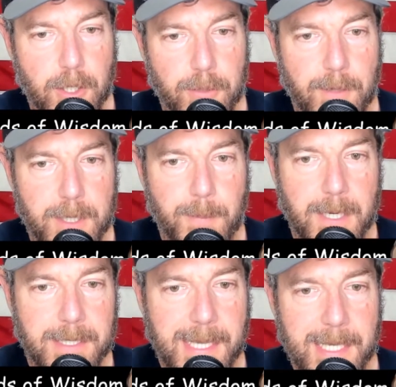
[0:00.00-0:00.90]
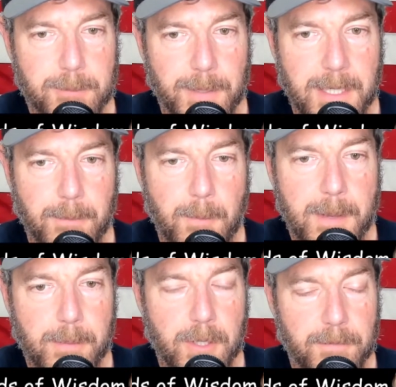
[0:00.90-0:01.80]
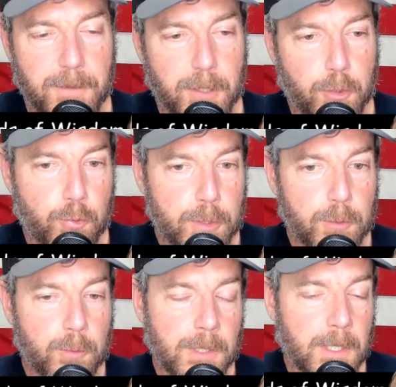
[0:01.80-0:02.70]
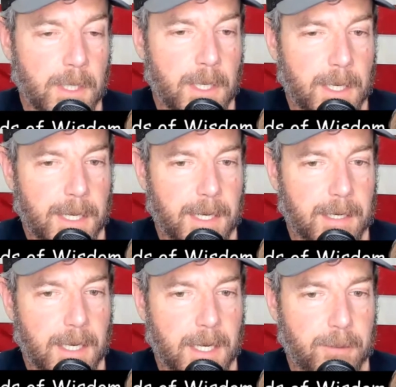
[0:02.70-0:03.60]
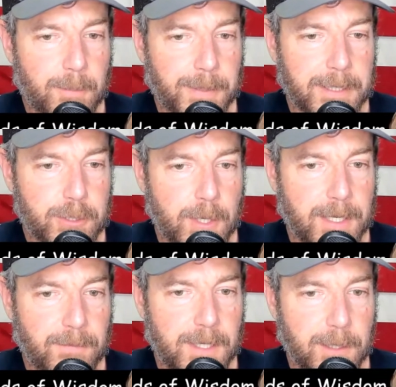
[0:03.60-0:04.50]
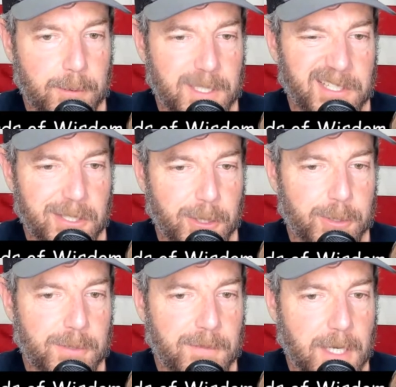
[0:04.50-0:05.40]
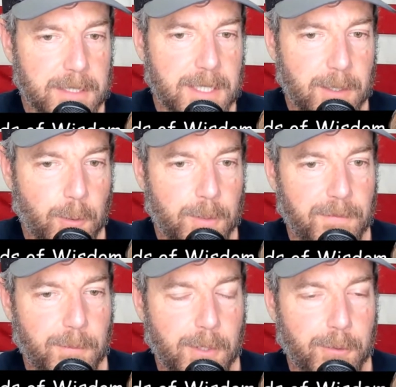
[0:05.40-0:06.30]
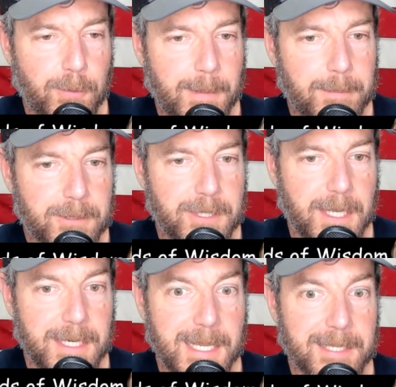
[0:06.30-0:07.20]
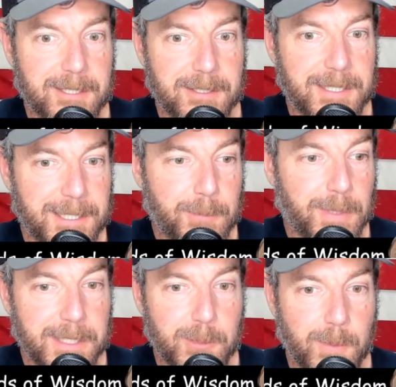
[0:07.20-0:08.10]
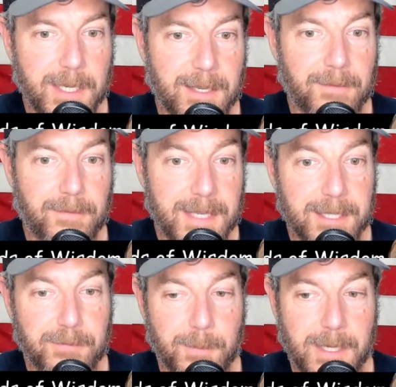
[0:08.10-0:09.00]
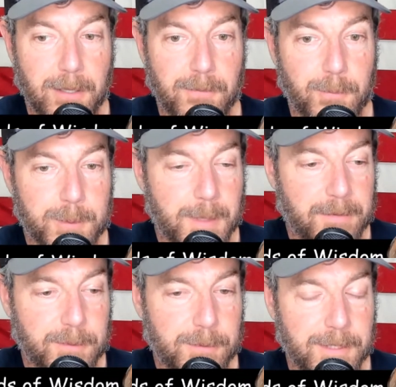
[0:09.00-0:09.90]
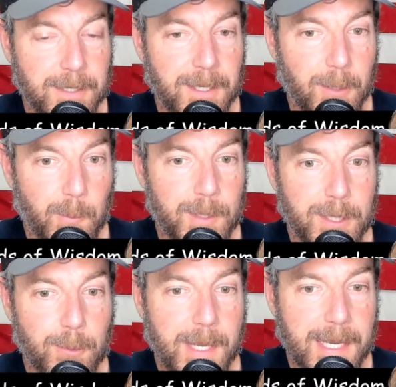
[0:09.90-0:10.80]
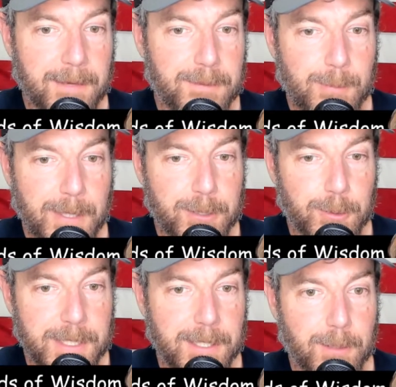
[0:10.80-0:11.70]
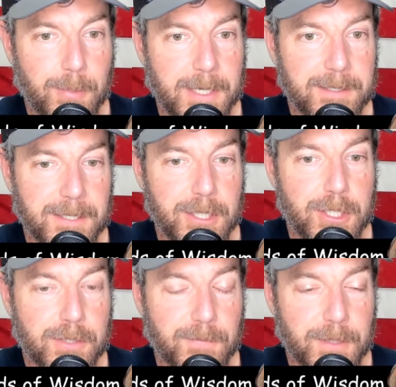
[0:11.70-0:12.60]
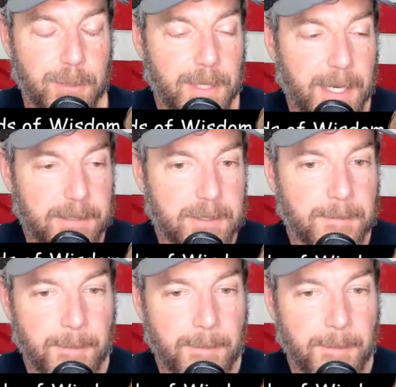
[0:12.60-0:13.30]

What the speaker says: the Range podcast. Become a member of the crew. 100+ training videos, exclusive content only for our crew members. And yes, since it is Police Week, and yes, for my law enforcement officers, we do have special tier pricing just for you guys.